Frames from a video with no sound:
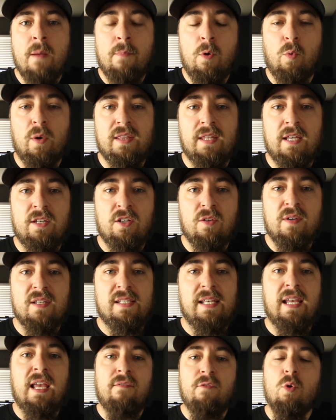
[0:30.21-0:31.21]
but what they do
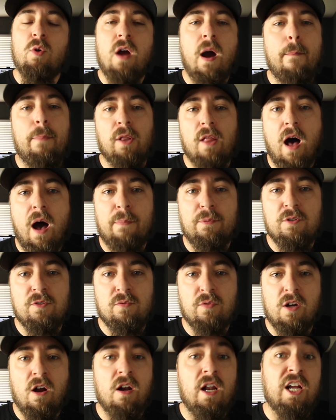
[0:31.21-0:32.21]
is they give you a couple
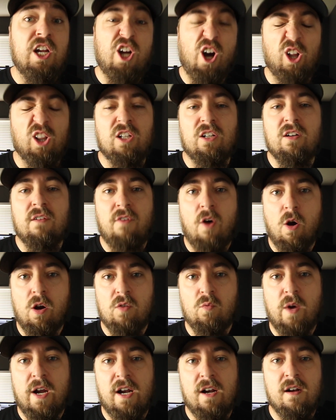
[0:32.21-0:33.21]
options regarding color of
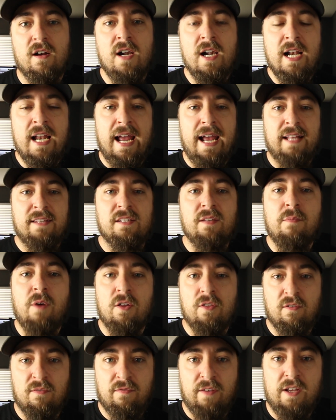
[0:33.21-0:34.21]
hardware and some
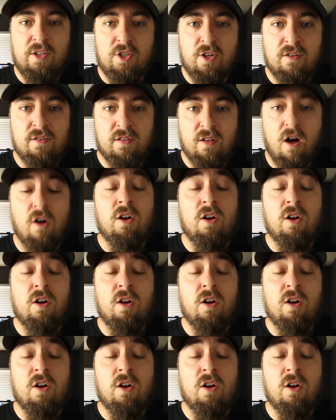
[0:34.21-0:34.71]
other features.